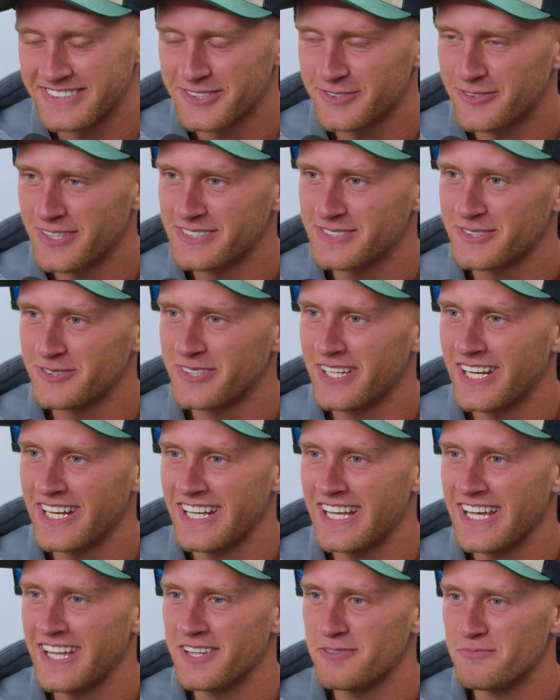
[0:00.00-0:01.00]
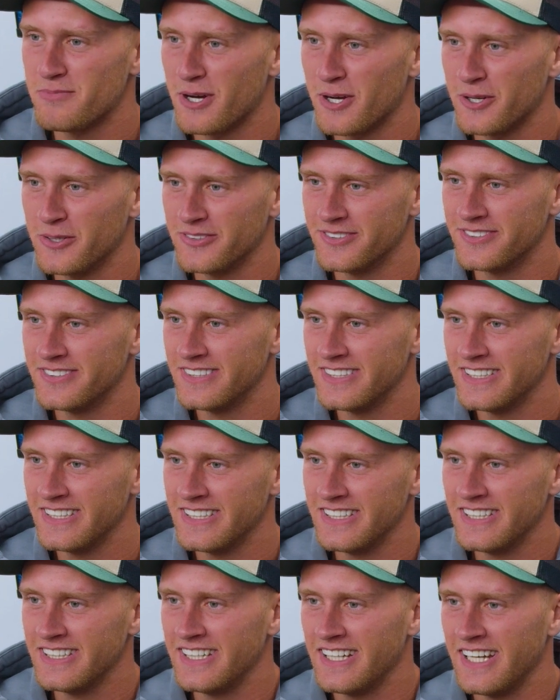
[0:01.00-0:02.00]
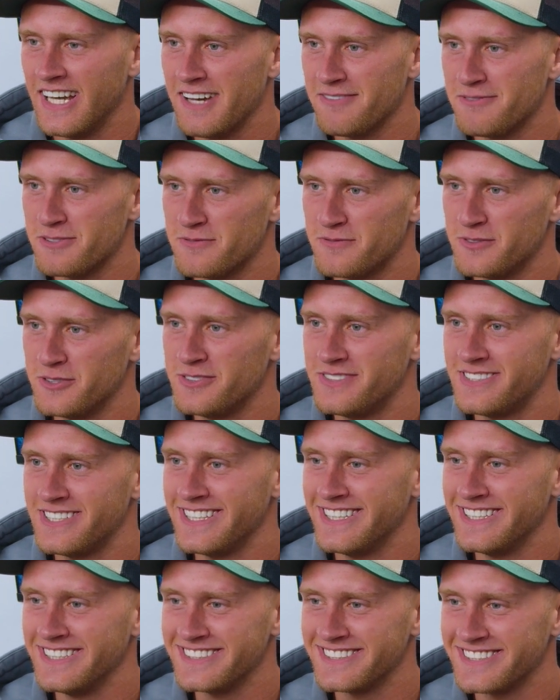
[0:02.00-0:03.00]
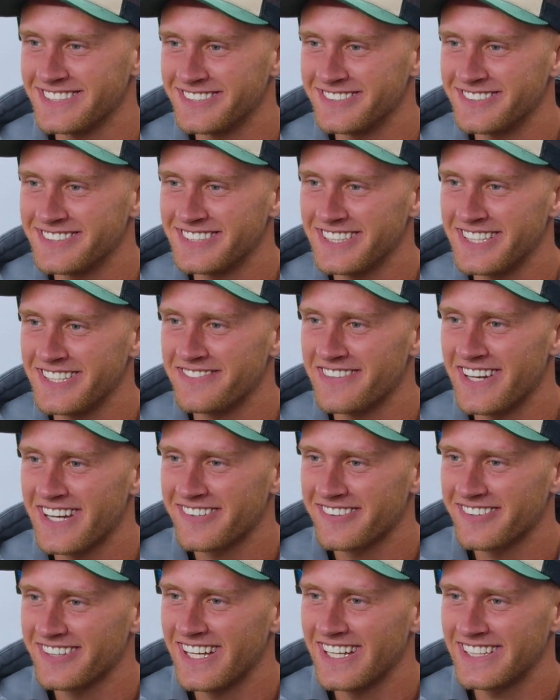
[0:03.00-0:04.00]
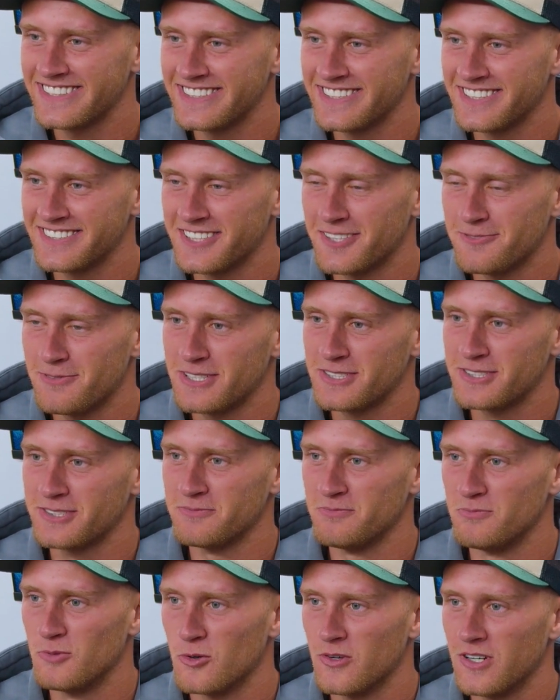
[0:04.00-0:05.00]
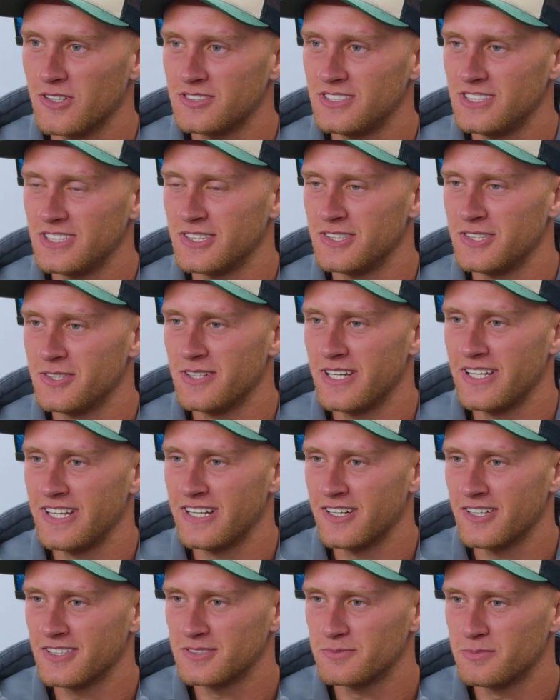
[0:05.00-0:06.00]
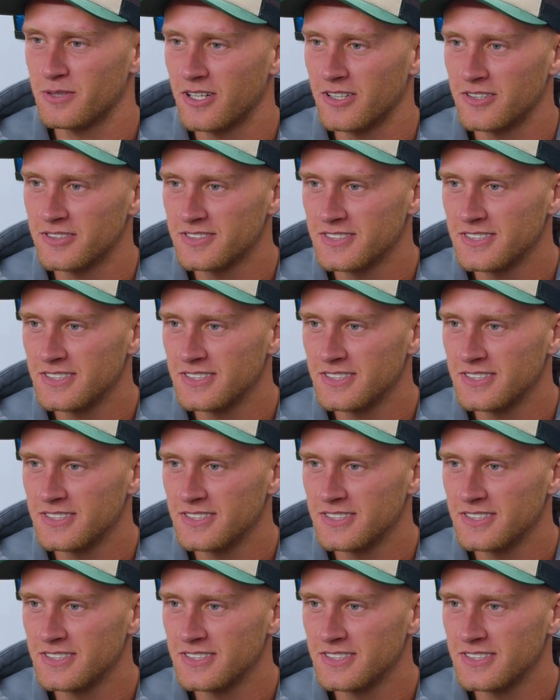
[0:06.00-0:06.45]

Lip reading: It's always good getting out in the boat and having a few tins and sitting back relaxing. There's not much more else you can do out there, I suppose.